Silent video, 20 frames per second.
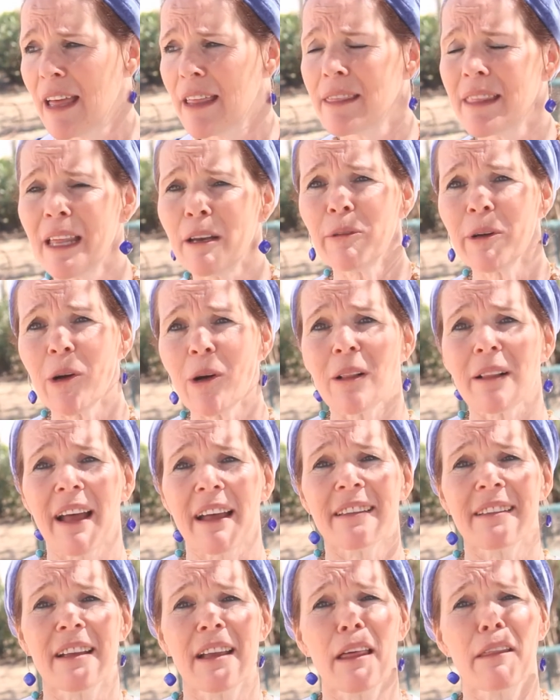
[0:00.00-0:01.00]
and then we all
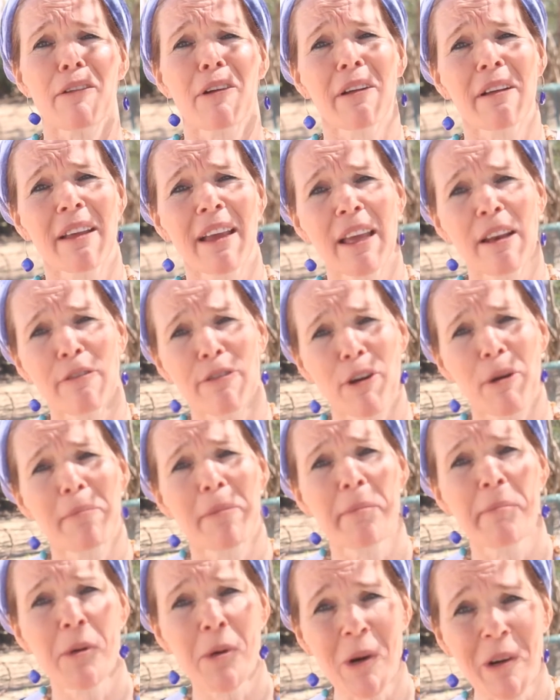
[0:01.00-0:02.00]
got together again for a
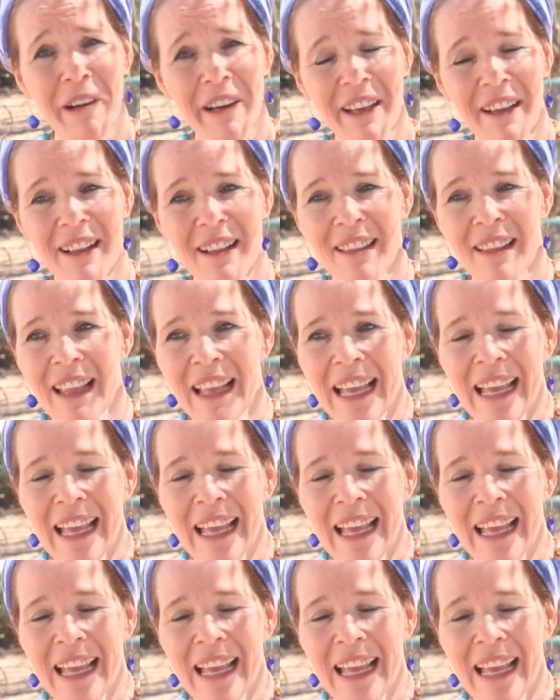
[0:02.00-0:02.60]
memorial.